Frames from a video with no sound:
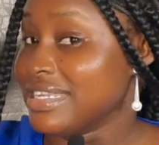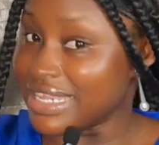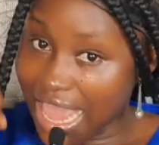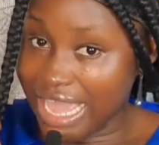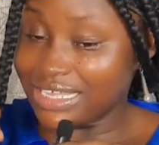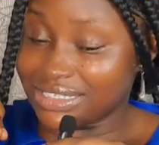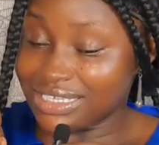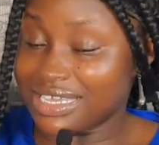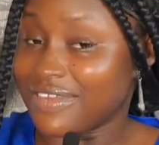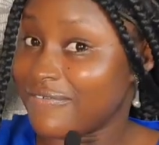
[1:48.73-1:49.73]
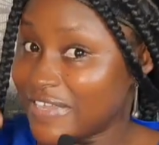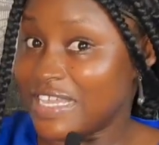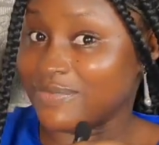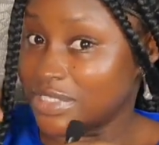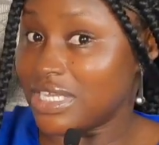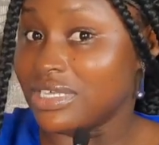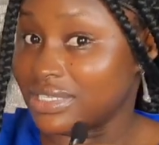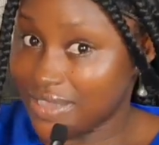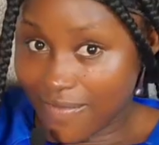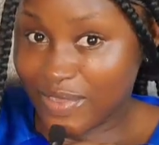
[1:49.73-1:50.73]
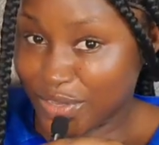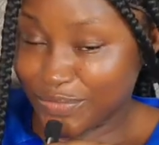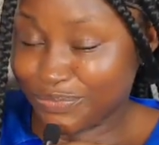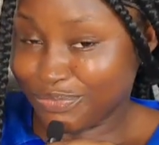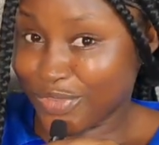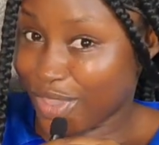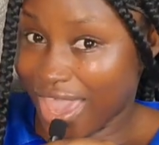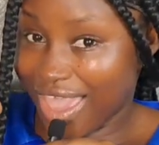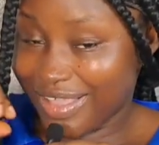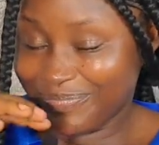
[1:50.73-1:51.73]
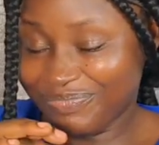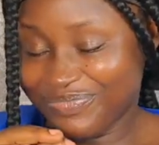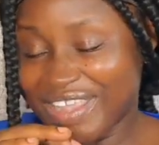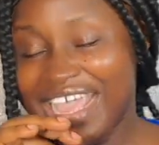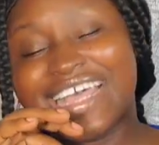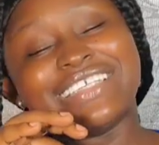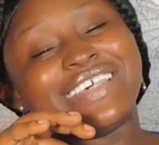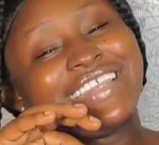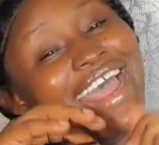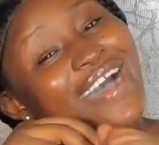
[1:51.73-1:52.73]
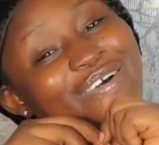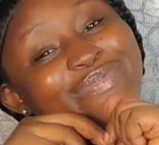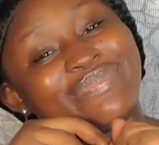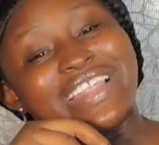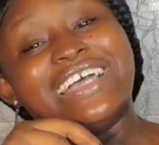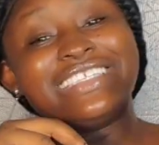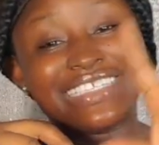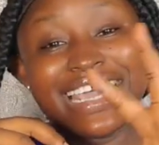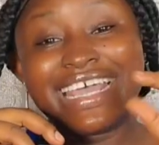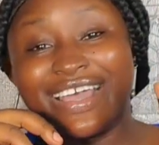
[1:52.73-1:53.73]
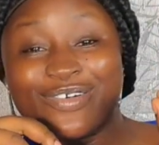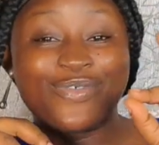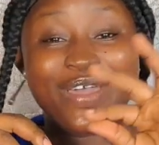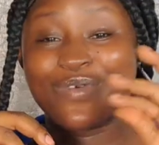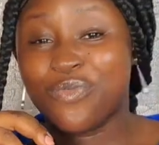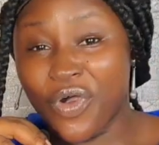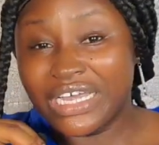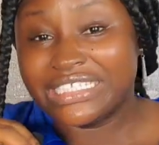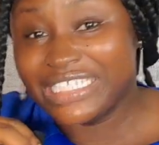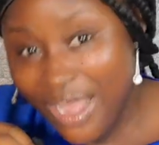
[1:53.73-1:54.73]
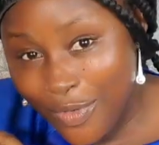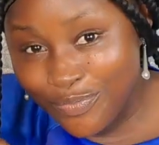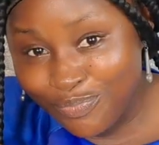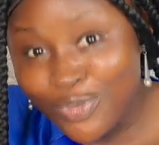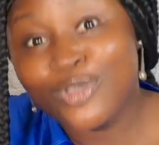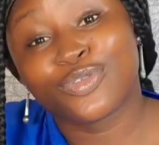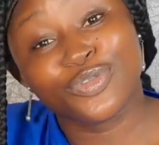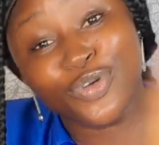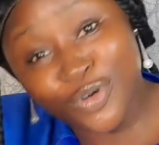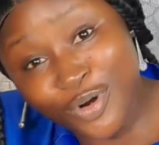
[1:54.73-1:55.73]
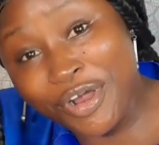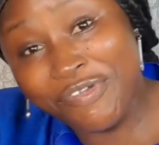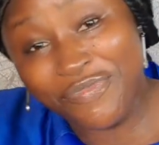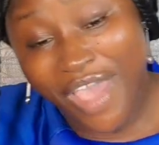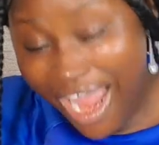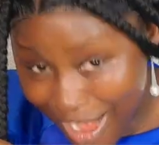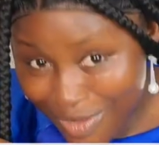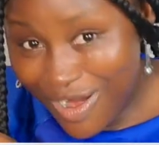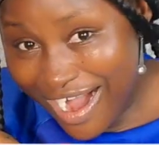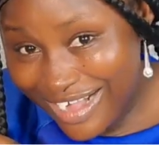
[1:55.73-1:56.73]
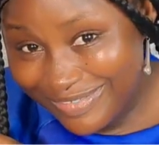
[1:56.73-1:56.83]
1957. Okay? So now, let's take a quick walk down to the Cruyff era.